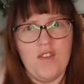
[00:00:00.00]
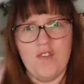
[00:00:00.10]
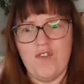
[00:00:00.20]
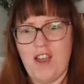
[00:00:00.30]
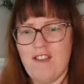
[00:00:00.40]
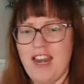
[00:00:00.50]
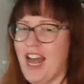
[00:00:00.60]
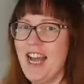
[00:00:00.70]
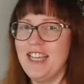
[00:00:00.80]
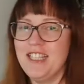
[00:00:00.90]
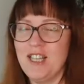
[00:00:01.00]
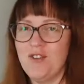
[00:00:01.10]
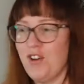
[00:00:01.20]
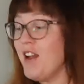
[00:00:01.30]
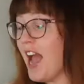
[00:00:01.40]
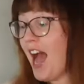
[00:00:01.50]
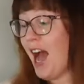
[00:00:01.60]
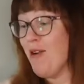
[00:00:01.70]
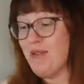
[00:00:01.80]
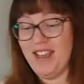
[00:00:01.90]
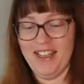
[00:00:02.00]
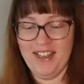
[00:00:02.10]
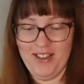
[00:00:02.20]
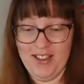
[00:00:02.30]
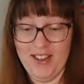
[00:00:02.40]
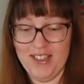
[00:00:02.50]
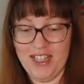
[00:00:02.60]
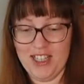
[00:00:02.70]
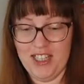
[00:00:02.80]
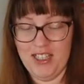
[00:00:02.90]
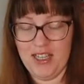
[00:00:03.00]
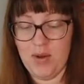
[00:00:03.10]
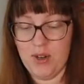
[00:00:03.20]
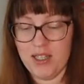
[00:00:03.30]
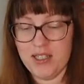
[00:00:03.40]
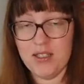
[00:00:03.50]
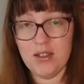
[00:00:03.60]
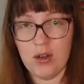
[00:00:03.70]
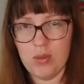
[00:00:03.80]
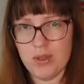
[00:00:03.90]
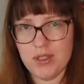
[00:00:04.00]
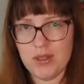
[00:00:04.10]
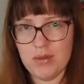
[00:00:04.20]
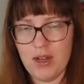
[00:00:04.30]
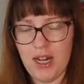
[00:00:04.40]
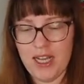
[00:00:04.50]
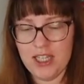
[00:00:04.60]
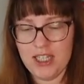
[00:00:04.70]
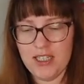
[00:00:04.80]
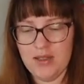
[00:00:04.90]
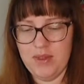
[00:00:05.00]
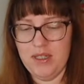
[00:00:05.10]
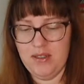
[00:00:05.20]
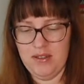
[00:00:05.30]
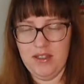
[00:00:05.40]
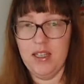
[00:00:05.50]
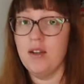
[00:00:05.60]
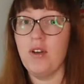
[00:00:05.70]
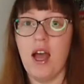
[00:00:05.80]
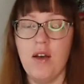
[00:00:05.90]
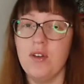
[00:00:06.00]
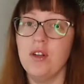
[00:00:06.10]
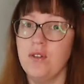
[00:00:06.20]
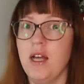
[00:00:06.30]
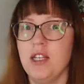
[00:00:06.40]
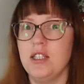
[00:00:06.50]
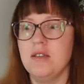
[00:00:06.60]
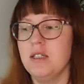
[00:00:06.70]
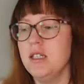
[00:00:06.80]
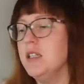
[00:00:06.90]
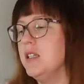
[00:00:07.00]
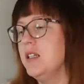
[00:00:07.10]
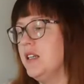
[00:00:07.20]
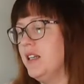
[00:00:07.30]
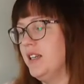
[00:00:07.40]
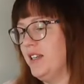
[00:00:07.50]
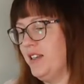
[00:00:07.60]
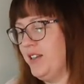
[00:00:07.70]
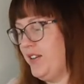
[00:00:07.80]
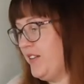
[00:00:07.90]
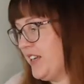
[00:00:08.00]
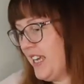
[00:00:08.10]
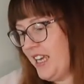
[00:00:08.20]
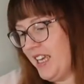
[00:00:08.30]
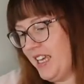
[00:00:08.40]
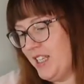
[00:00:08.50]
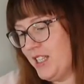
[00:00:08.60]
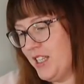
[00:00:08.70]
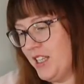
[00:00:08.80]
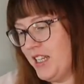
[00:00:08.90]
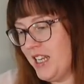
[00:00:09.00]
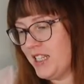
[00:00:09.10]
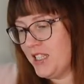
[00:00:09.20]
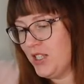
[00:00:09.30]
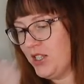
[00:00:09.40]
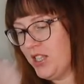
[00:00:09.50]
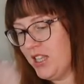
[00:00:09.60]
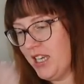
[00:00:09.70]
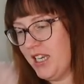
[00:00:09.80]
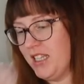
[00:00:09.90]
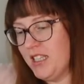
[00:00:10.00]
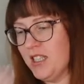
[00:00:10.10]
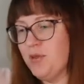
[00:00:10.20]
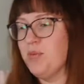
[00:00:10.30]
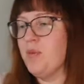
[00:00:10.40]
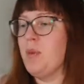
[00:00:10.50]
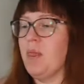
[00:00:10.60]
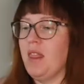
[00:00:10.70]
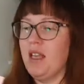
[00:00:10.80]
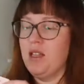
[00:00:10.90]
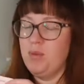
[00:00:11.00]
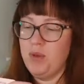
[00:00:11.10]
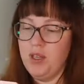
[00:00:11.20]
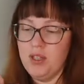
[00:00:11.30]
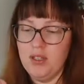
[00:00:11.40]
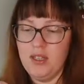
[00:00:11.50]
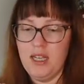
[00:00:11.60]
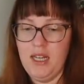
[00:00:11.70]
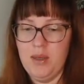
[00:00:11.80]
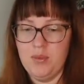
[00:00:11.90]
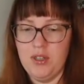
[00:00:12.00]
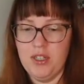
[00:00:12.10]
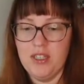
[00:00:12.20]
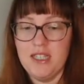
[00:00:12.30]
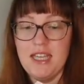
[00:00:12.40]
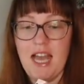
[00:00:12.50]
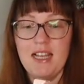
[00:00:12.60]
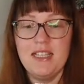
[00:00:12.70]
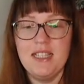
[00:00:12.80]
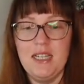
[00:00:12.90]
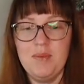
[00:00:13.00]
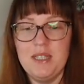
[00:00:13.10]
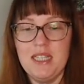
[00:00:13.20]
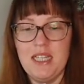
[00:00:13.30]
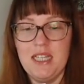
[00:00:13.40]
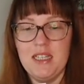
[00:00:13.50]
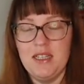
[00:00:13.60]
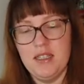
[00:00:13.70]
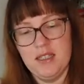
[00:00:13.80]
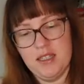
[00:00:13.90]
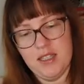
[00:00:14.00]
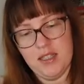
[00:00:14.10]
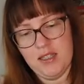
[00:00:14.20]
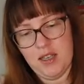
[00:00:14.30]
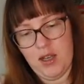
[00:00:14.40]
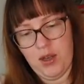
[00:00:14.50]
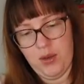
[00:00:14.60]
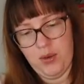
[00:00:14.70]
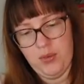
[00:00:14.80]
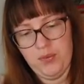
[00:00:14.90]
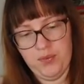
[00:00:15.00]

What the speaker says: Very nice. I'm very happy at those actually. And I wanted to stock up on some more lashes. I mean, you can never have enough lashes, right? Okay, so the next two things. They both look like lip products. Yes, lipstick. So,